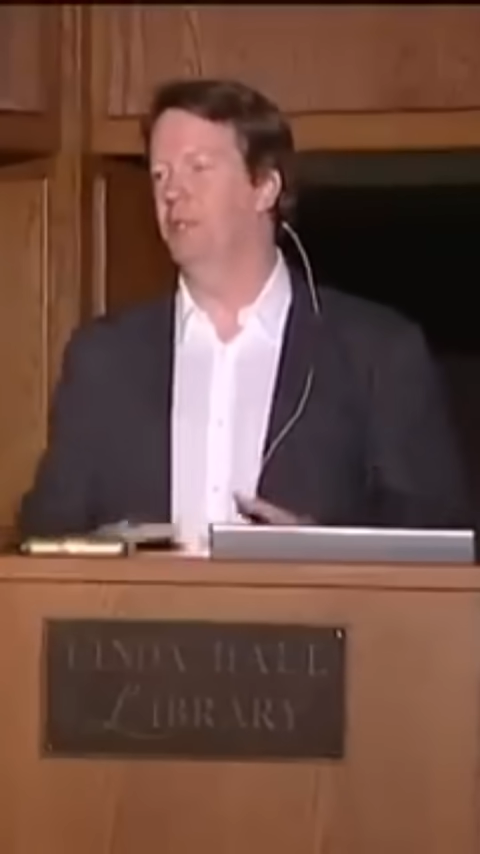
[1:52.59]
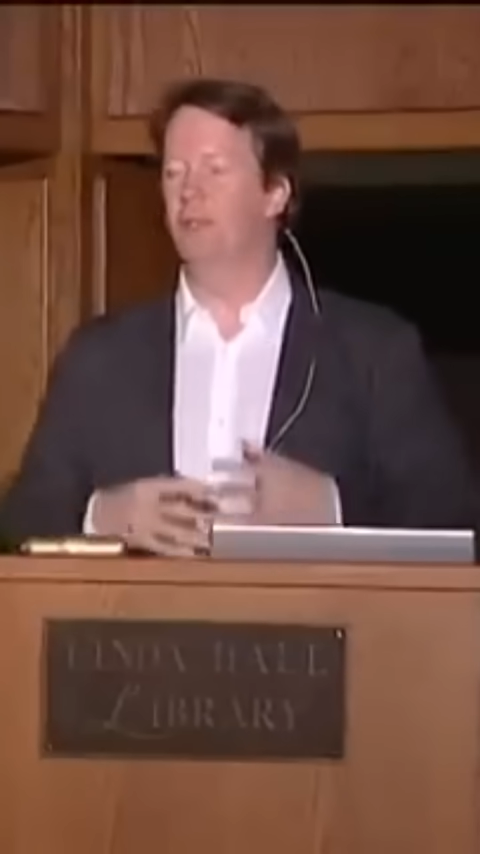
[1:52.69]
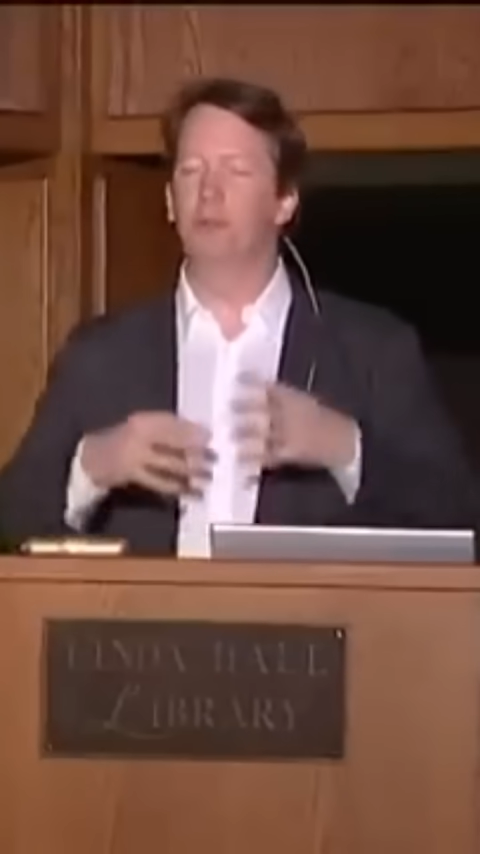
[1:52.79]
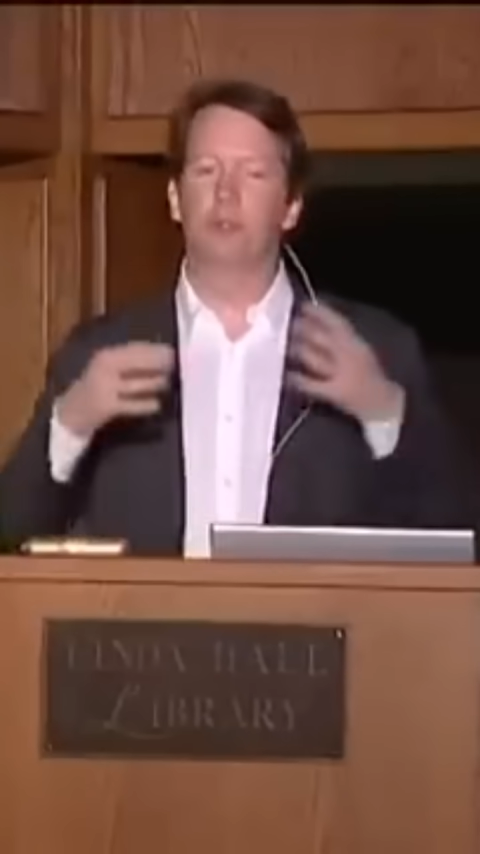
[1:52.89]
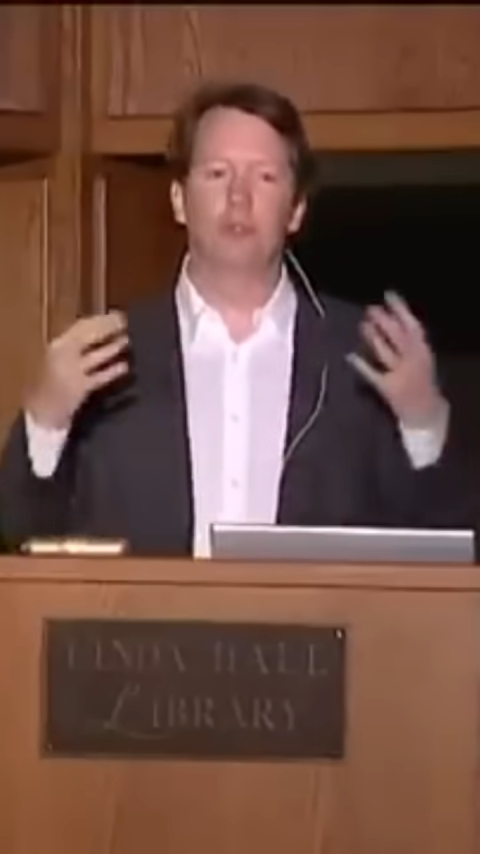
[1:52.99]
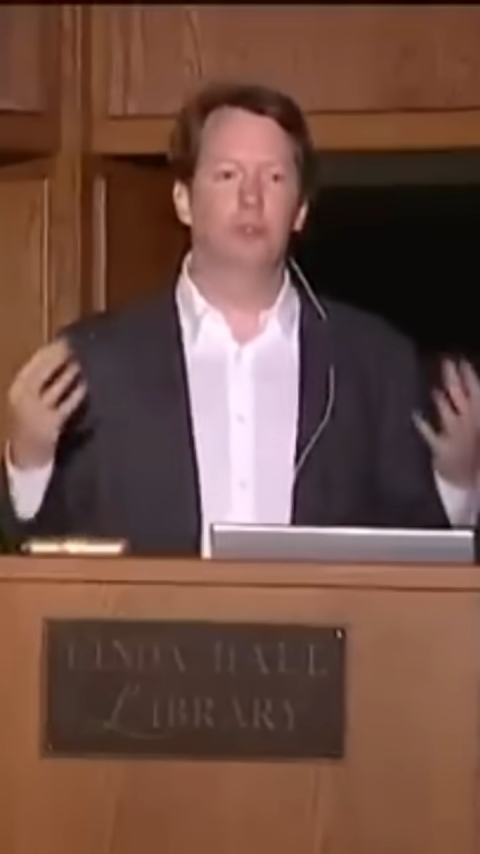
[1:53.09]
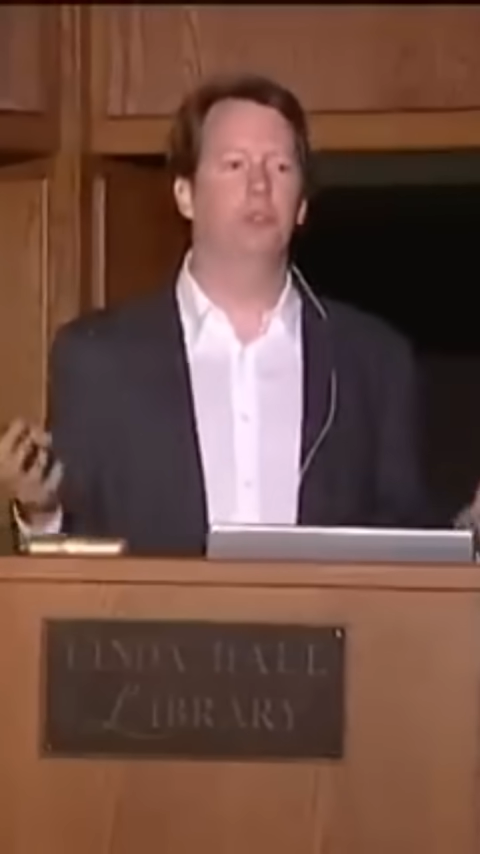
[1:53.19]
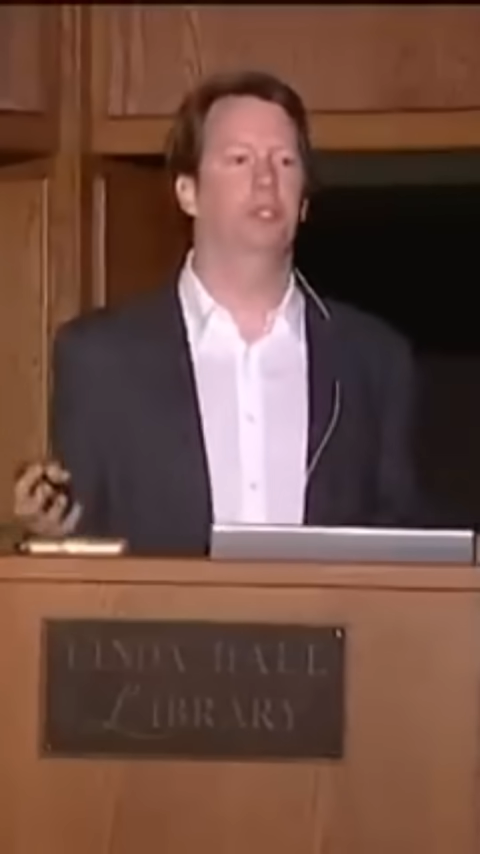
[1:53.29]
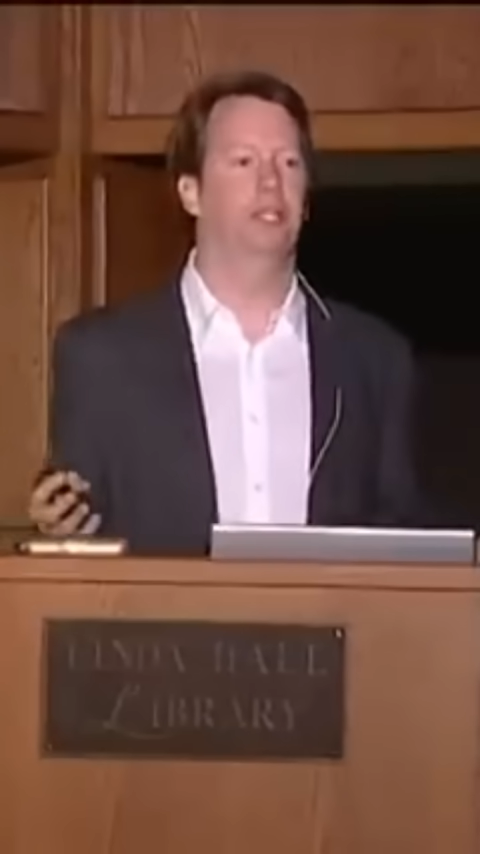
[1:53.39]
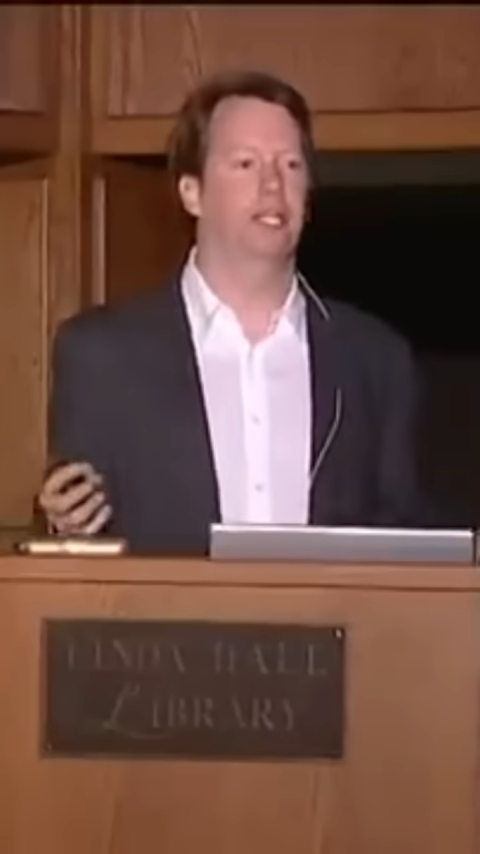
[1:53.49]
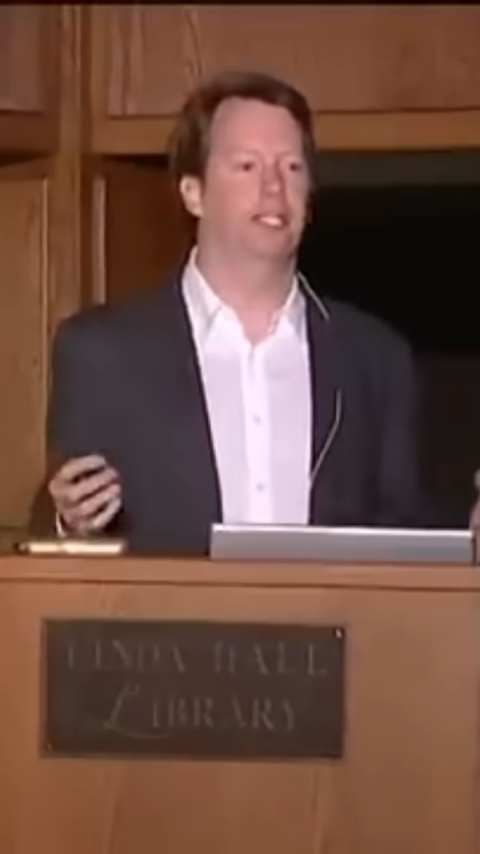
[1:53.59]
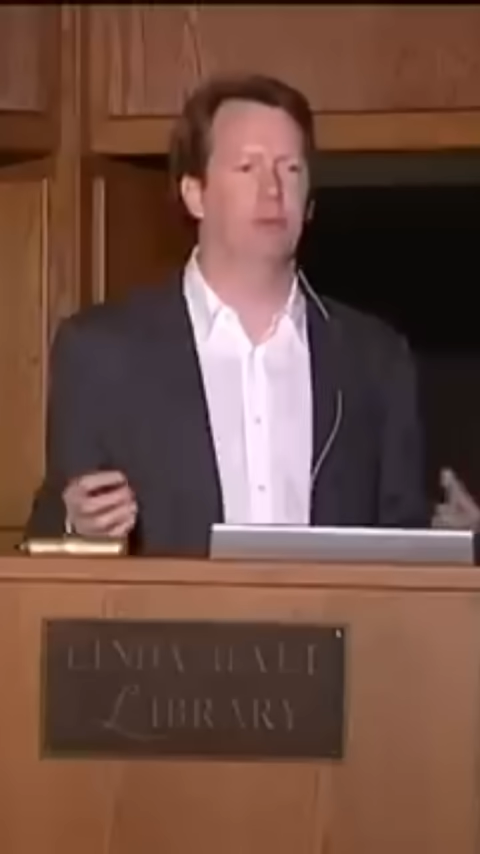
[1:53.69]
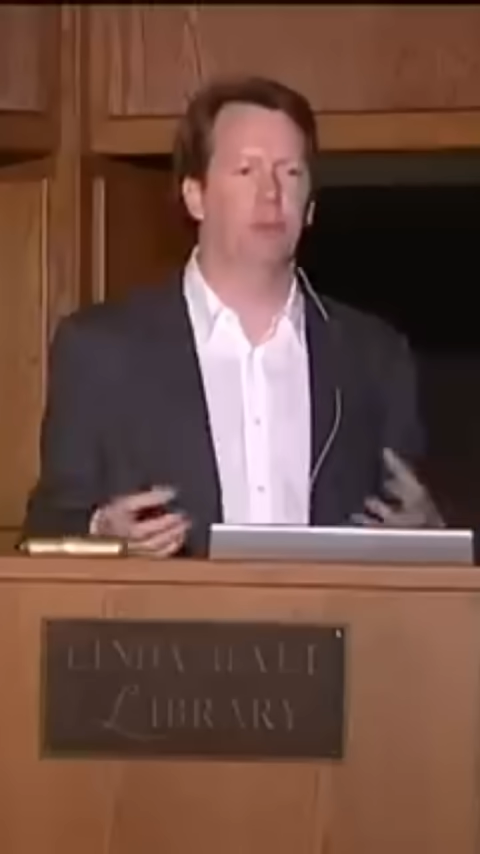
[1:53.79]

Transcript: We know some crude things,